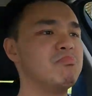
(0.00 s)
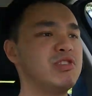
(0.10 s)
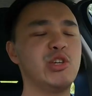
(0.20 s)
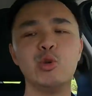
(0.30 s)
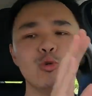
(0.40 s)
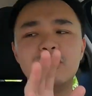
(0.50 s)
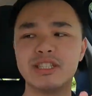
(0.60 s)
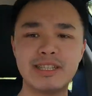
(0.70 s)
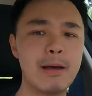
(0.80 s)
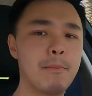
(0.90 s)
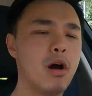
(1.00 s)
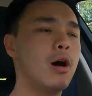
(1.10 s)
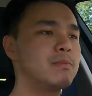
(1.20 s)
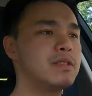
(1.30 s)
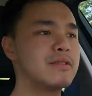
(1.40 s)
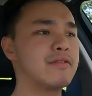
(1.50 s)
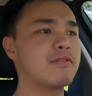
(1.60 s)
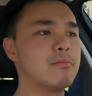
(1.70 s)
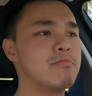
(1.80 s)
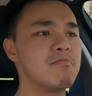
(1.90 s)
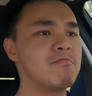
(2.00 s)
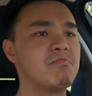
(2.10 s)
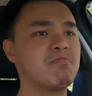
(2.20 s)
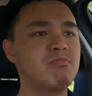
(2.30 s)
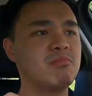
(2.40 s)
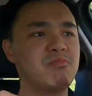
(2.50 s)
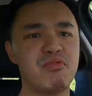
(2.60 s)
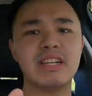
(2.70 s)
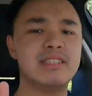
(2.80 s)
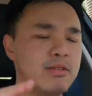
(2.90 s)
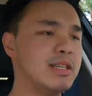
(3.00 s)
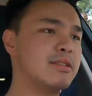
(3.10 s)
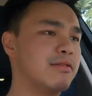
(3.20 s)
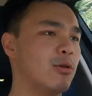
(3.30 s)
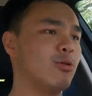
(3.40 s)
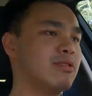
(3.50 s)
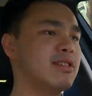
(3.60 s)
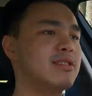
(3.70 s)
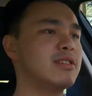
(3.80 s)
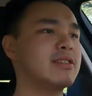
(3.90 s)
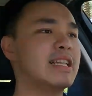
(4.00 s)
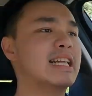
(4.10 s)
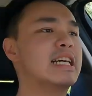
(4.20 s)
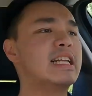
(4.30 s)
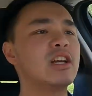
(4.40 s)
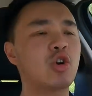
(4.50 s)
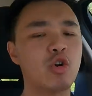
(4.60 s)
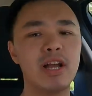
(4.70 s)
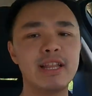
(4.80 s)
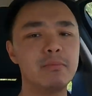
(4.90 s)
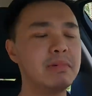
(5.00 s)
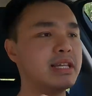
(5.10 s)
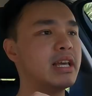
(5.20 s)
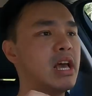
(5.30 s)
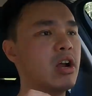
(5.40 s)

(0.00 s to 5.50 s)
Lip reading: huge step ups from 3 Series of old. It's just an incredibly